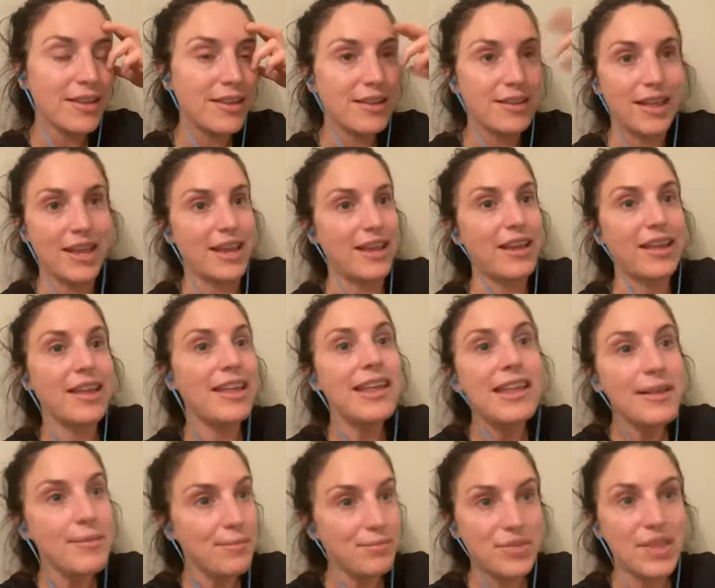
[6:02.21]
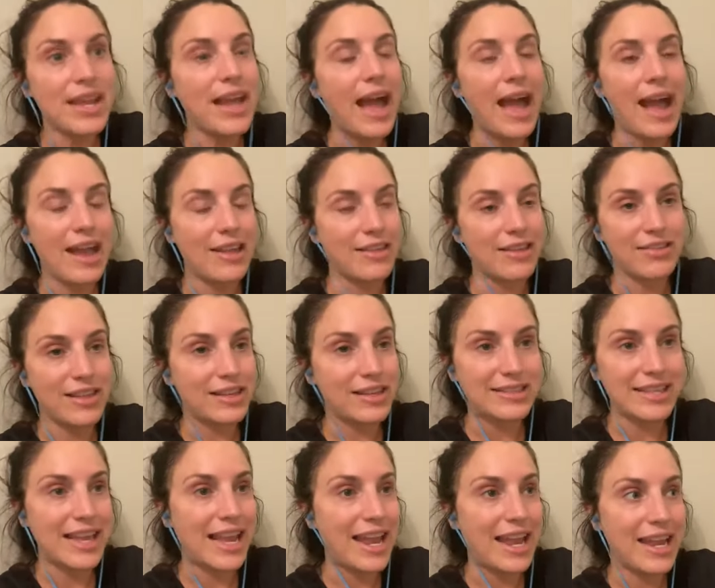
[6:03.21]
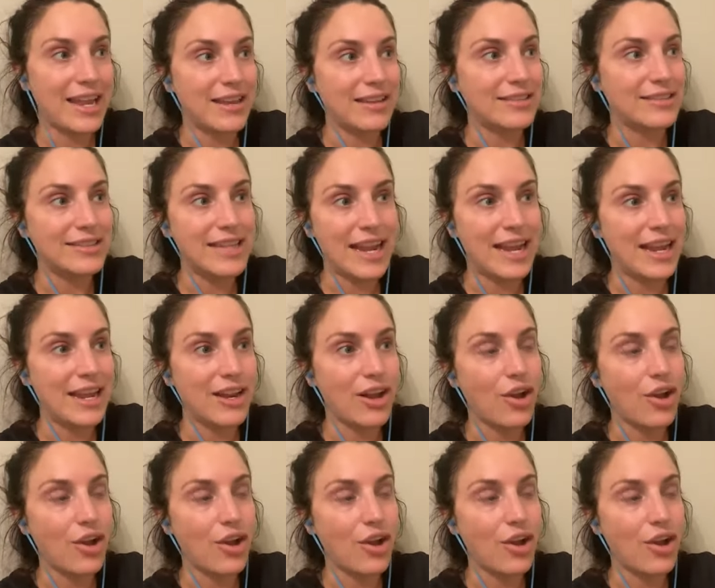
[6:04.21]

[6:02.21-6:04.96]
Like, the guy that thinks he can't date a